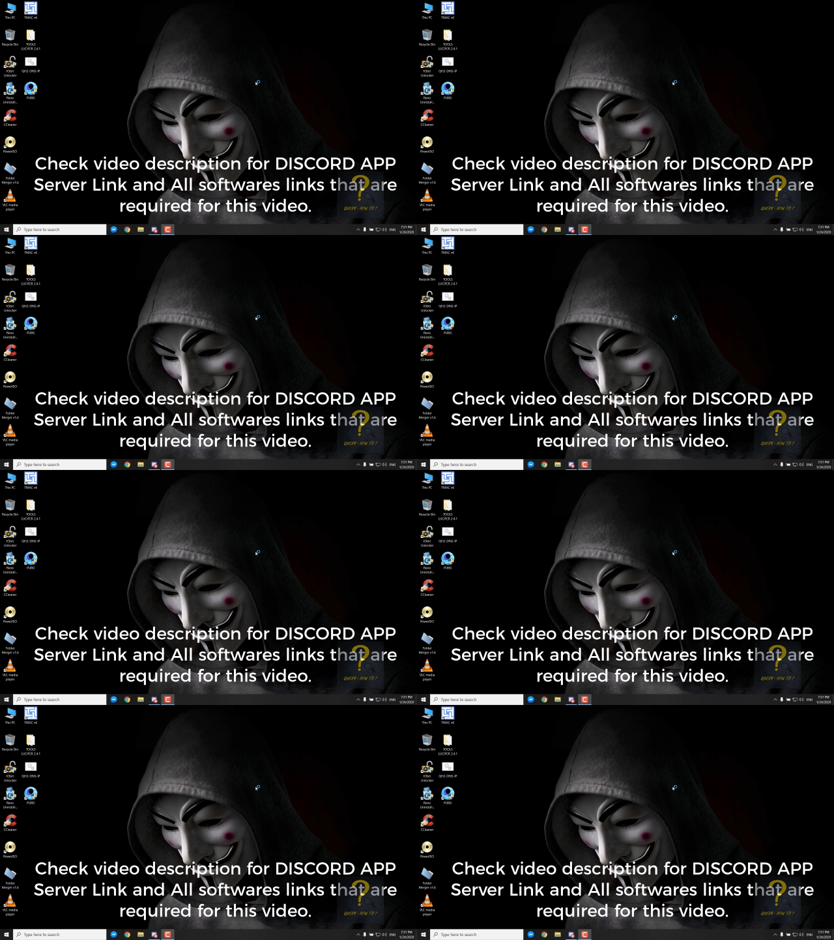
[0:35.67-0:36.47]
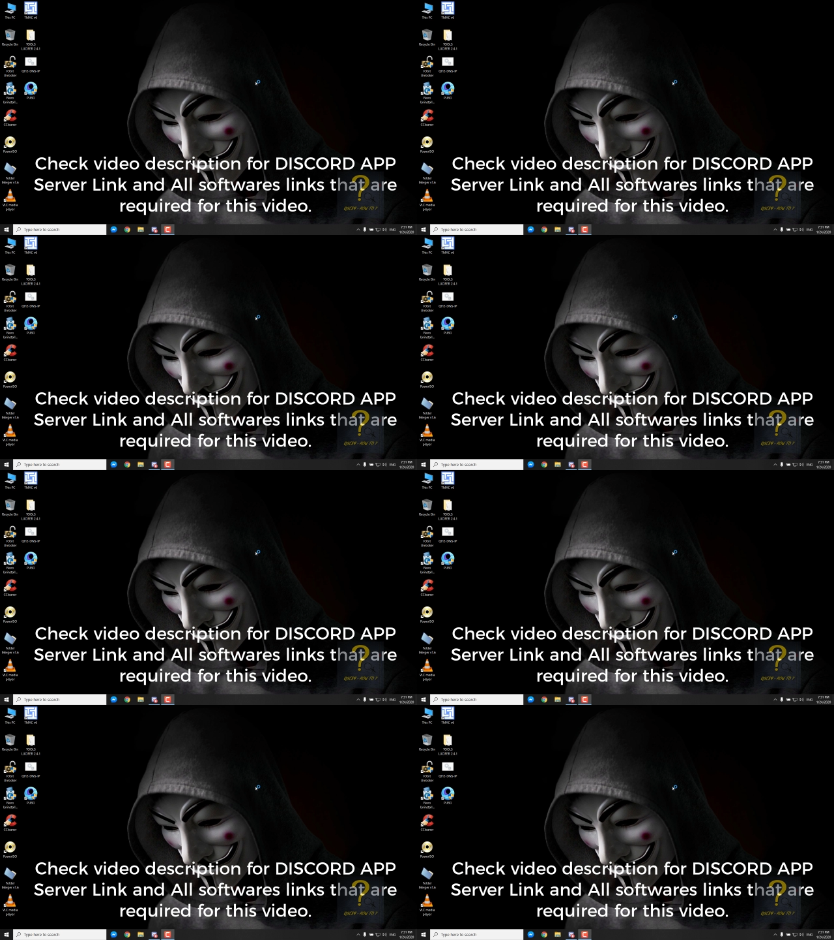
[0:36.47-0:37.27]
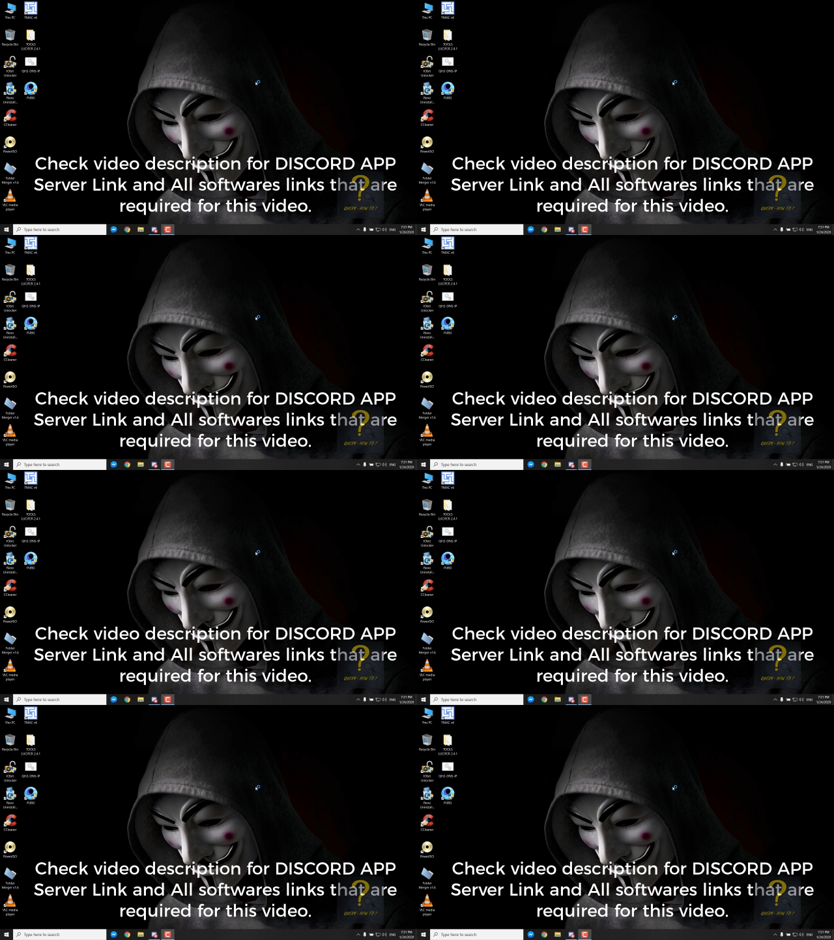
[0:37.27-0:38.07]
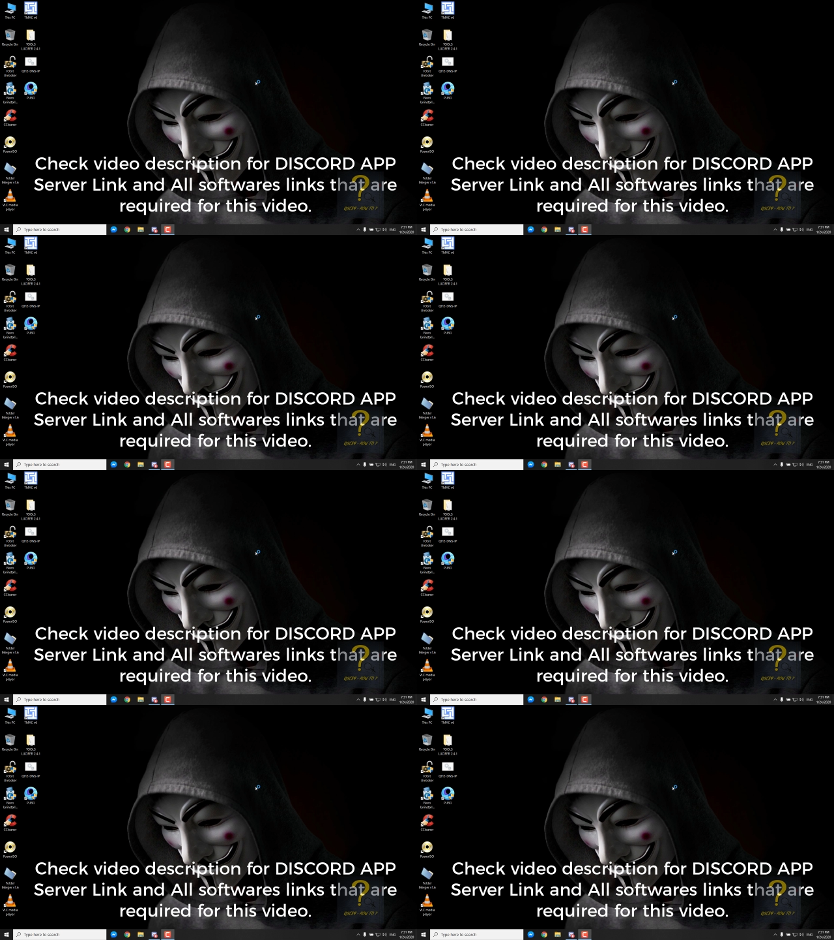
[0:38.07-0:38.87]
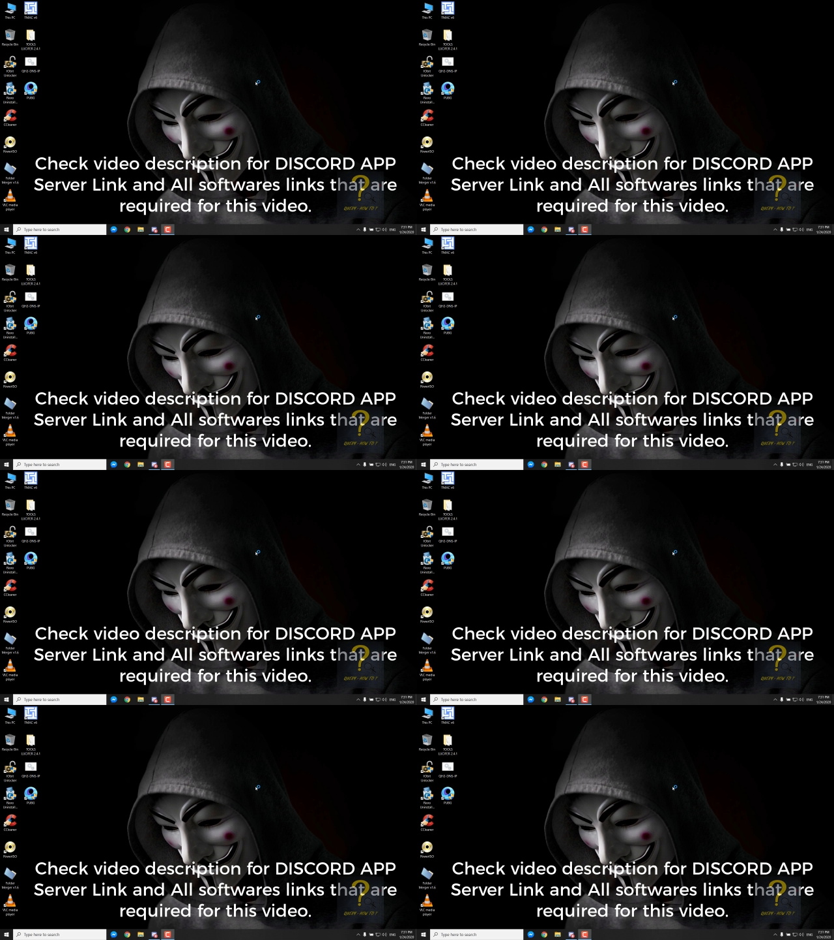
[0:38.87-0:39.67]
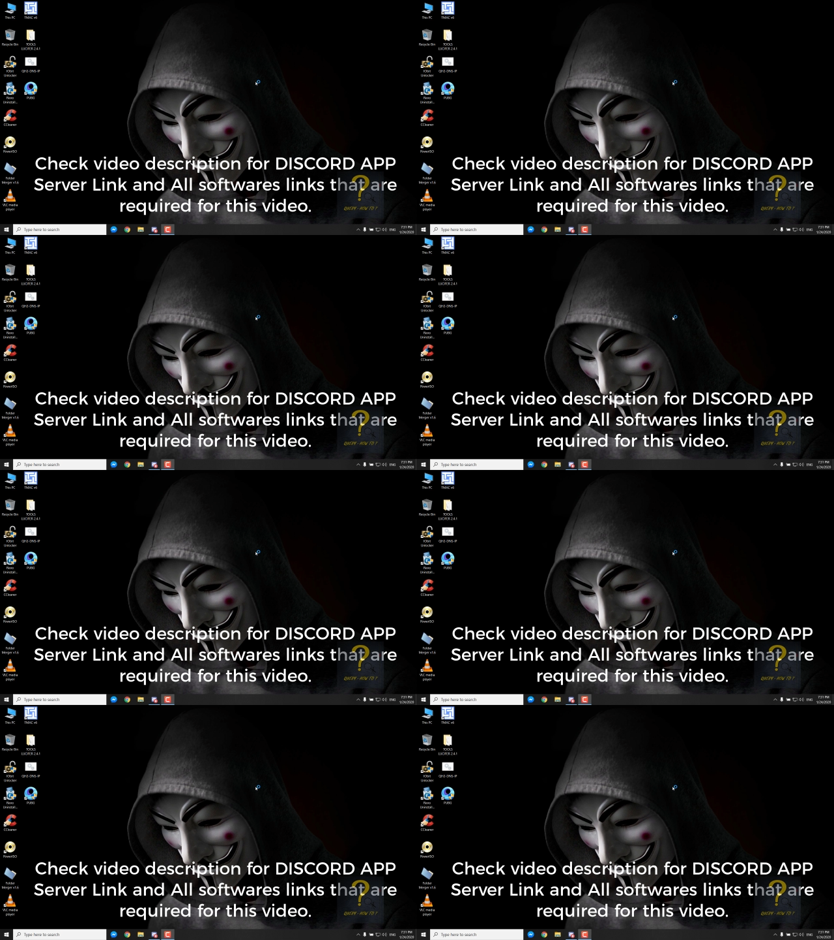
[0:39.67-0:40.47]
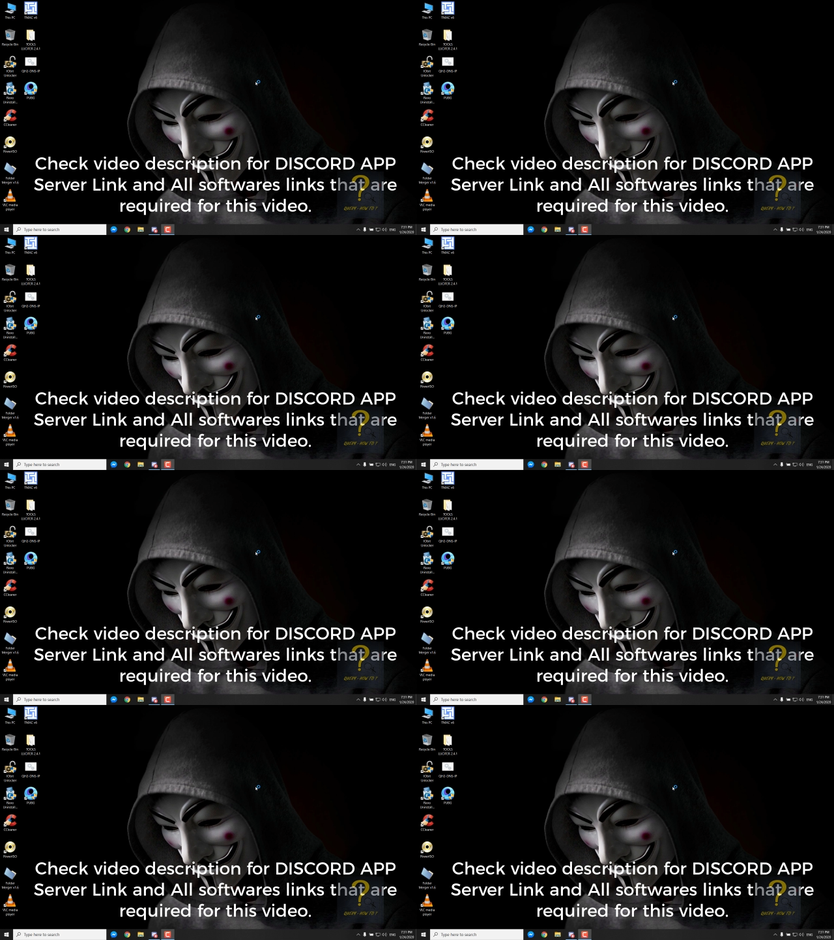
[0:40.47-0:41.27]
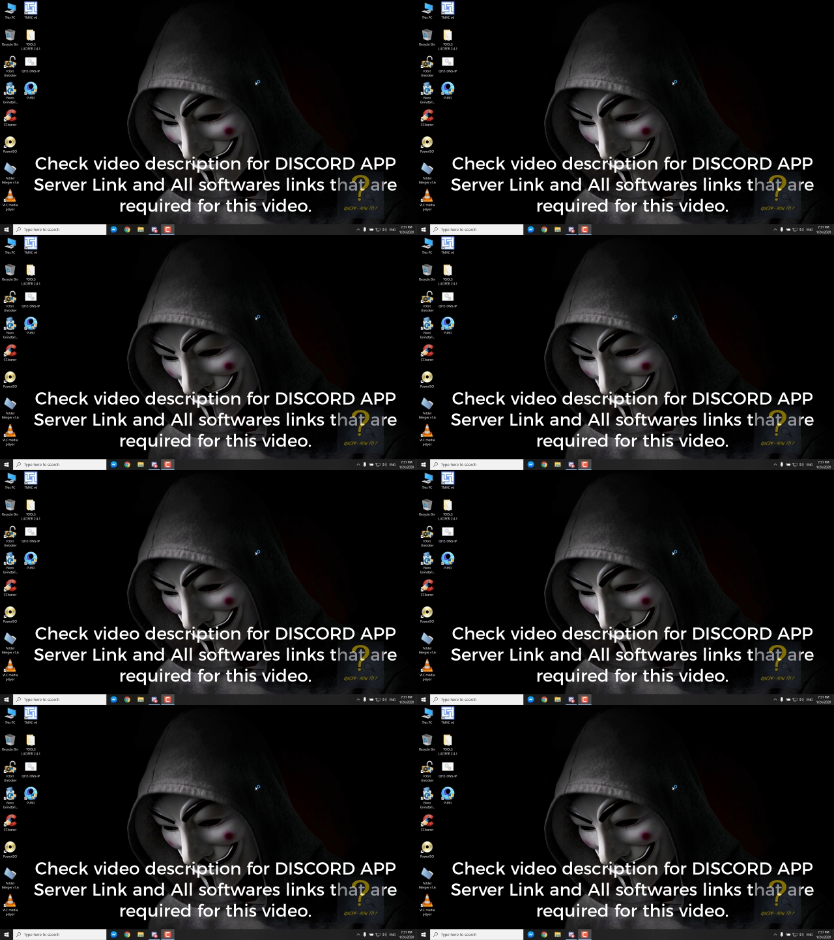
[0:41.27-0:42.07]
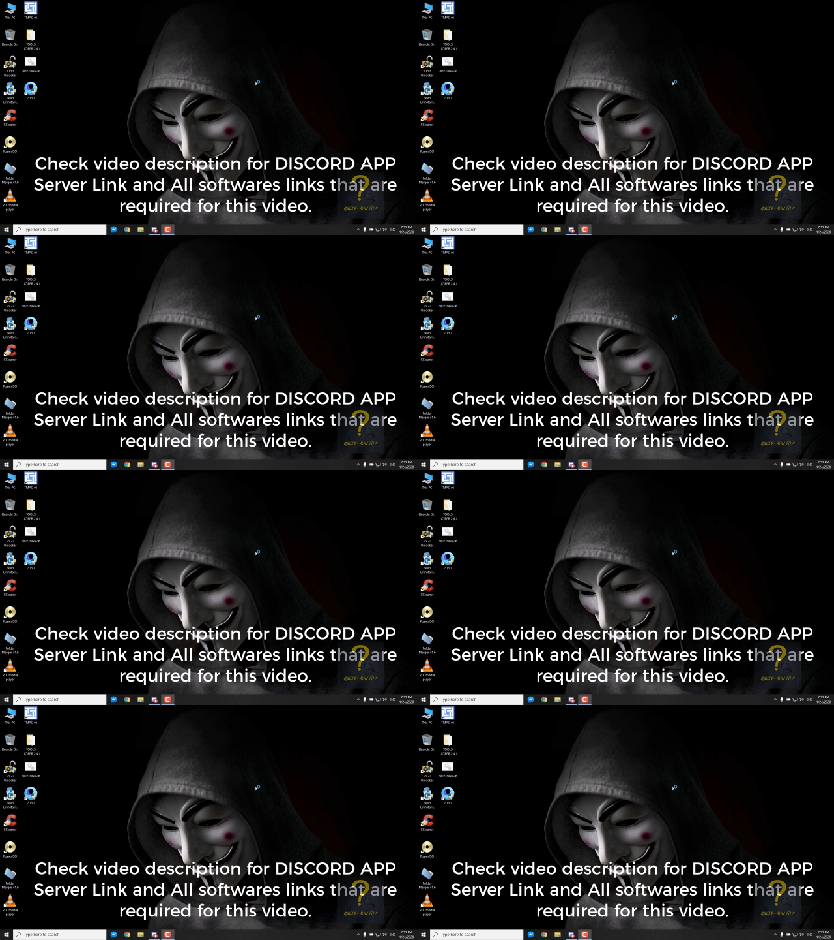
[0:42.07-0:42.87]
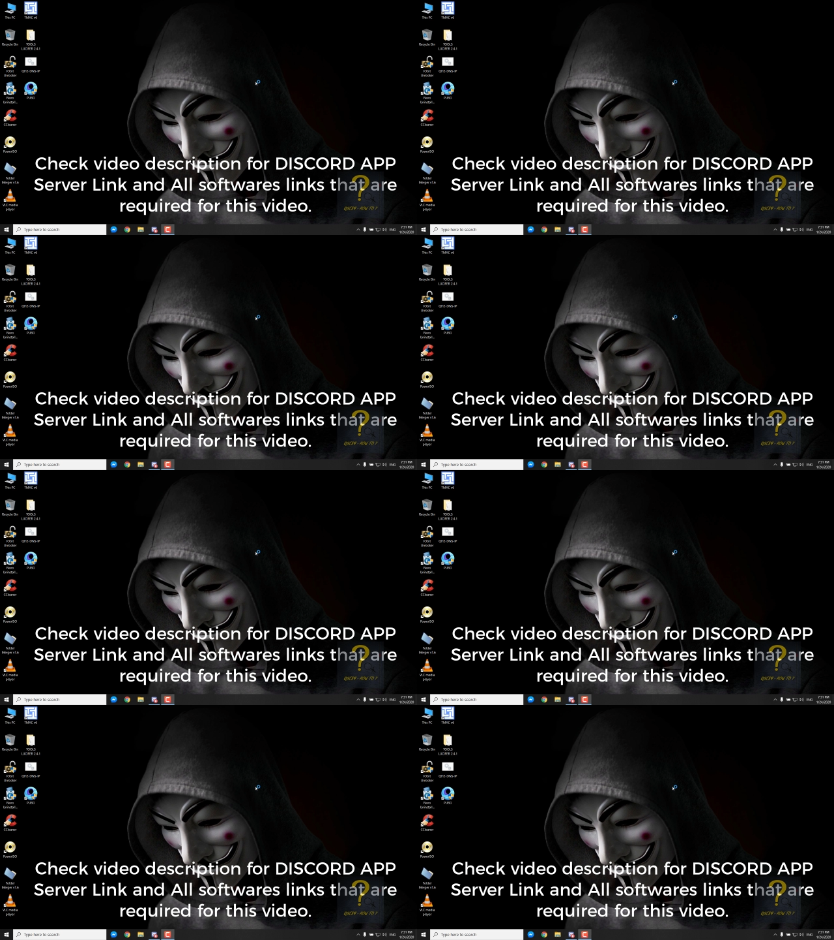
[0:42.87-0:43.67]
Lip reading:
Nobody's mouth can be seen.